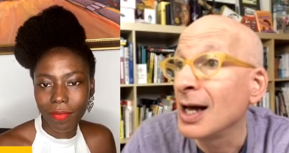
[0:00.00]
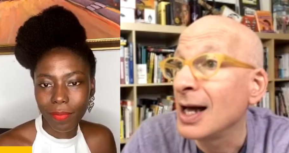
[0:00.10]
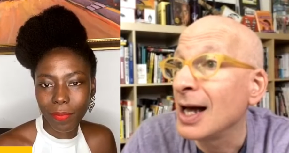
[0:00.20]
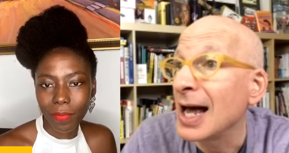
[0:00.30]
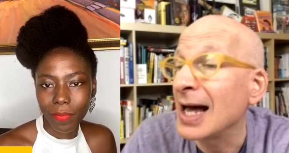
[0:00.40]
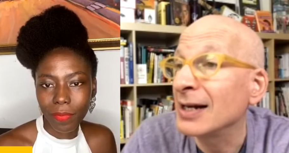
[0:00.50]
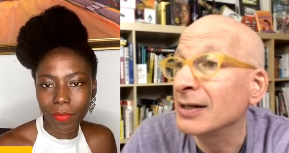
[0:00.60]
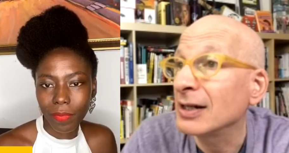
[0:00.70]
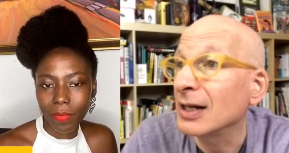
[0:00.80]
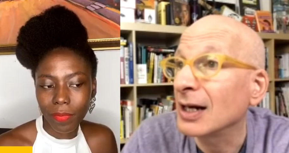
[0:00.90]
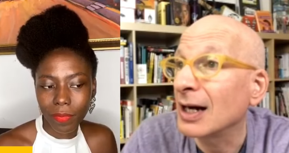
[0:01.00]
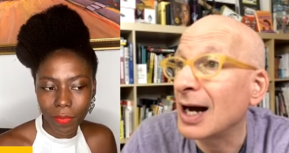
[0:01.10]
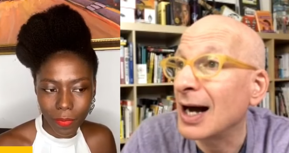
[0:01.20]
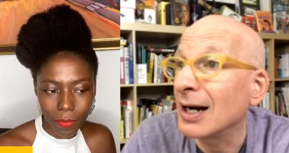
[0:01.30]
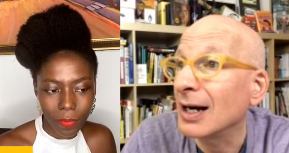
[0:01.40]
Speaker 1: And
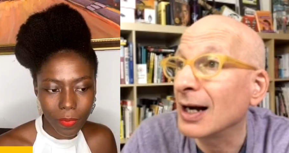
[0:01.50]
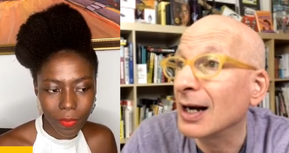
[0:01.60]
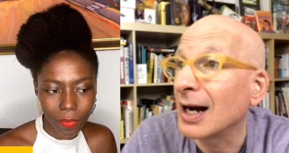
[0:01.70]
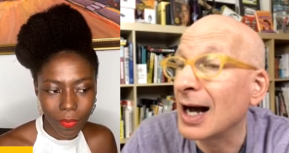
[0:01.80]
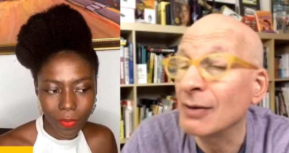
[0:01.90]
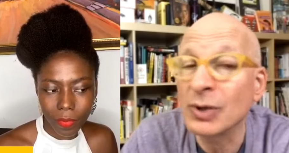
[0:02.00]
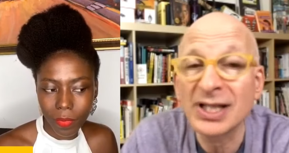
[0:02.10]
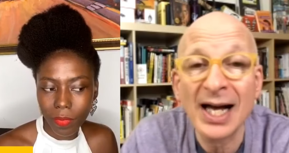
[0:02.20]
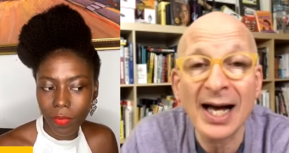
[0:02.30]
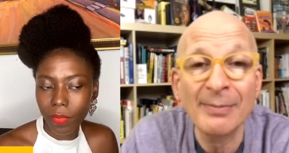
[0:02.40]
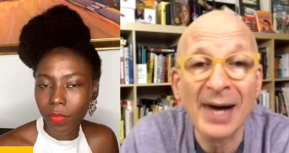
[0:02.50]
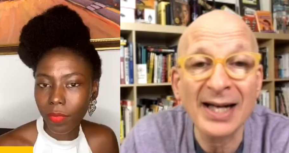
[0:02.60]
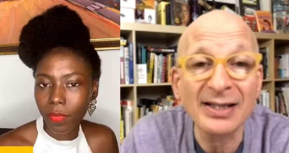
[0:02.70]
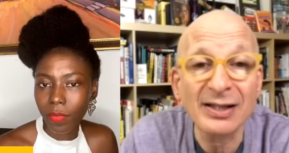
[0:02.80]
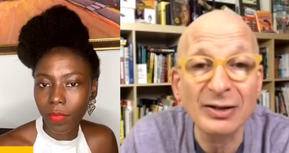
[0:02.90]
I wish I had a magic
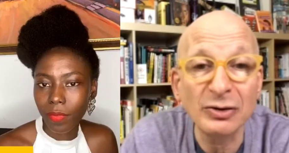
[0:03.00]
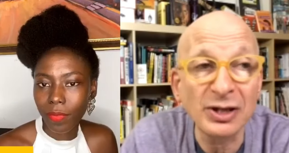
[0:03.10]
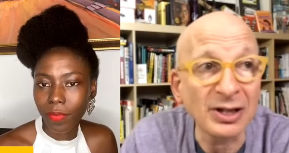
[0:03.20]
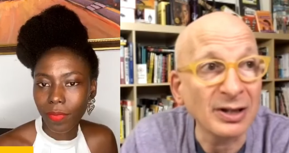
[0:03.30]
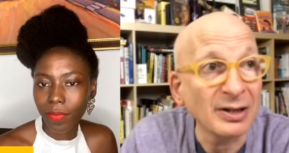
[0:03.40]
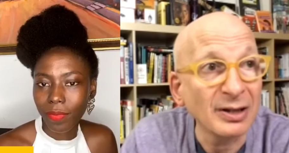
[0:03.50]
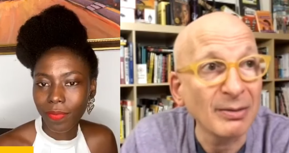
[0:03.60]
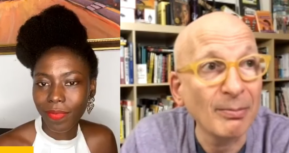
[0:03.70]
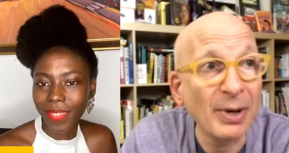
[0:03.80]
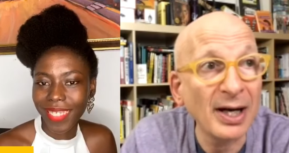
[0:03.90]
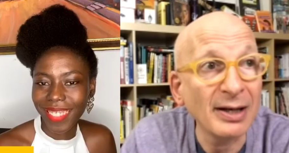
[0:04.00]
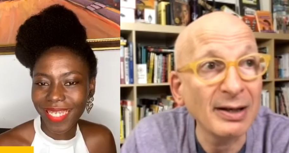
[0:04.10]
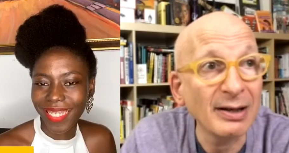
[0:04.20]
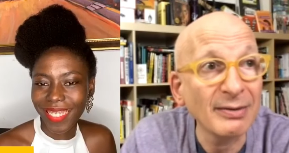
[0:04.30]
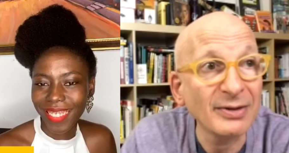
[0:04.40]
solution but
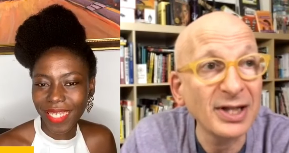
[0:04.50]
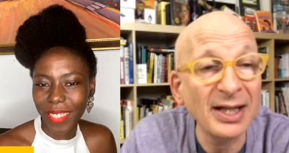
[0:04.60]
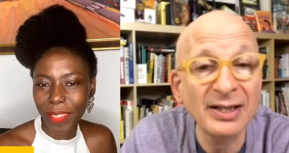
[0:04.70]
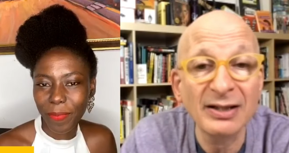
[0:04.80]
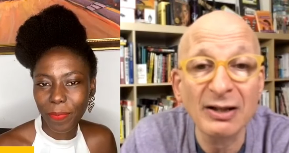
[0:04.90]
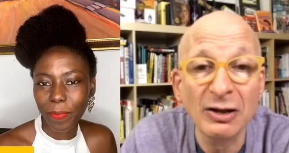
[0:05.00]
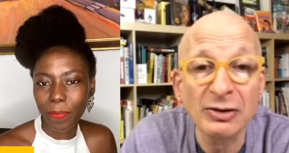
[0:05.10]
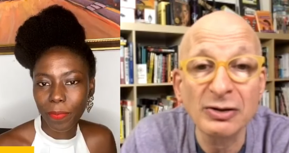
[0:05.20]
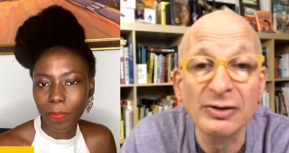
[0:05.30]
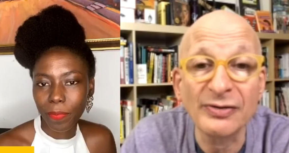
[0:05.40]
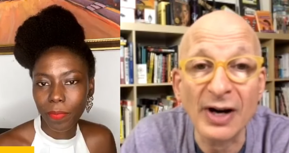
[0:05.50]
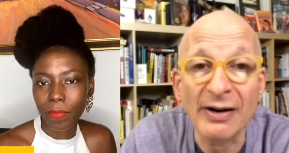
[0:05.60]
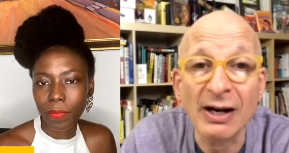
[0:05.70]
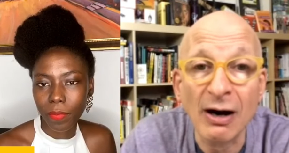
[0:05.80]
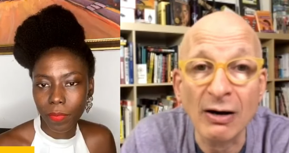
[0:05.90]
changing the culture is very
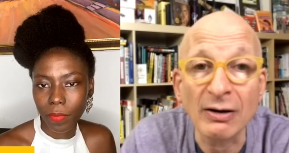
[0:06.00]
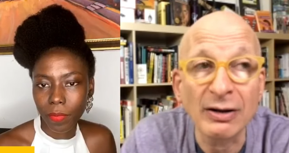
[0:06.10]
hard.